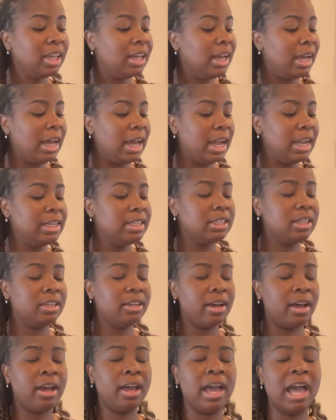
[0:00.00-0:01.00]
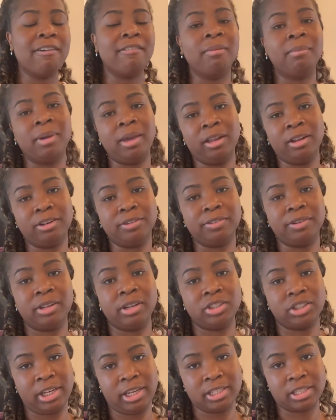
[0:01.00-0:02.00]
I did not have a mailer for the
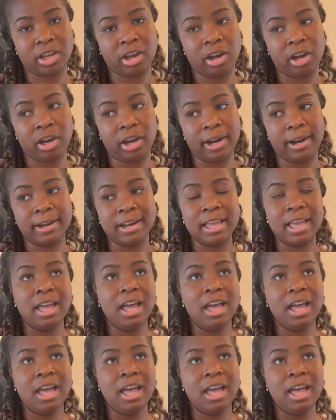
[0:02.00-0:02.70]
Chase card.